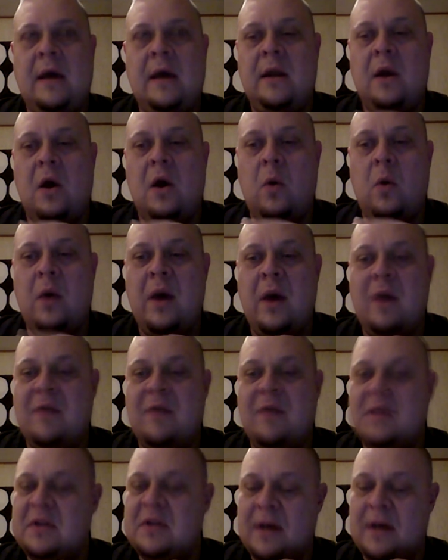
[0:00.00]
No, we
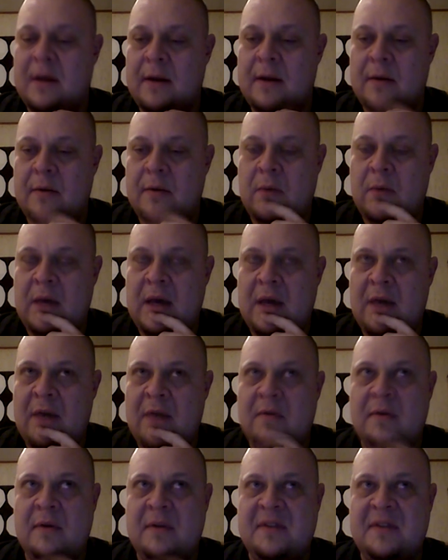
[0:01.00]
haven't done. We
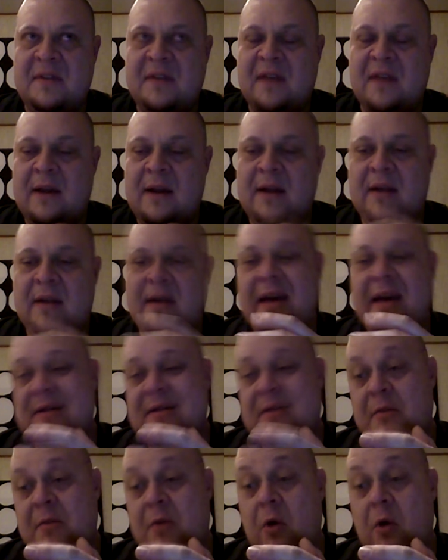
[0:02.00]
have uh, decided
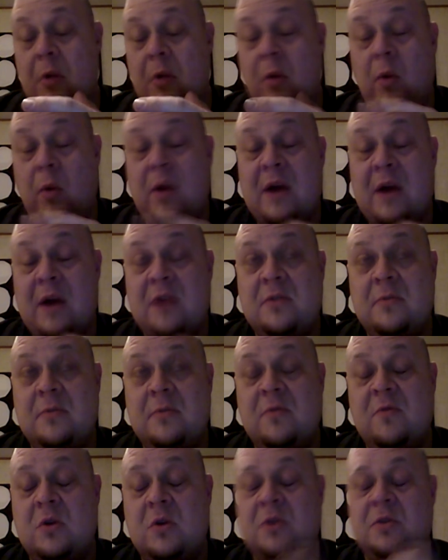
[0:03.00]
against the mobile
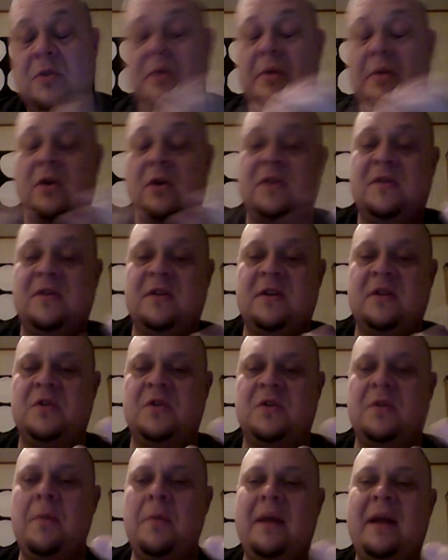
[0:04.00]
version because there are
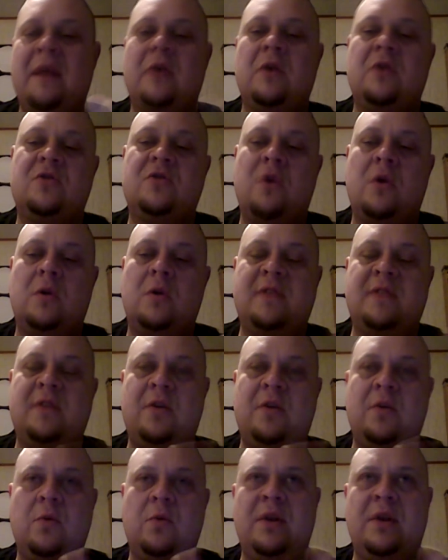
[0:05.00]
so many controls
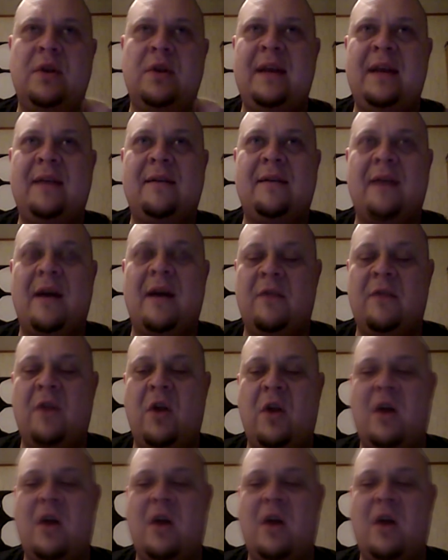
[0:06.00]
that you need kind of an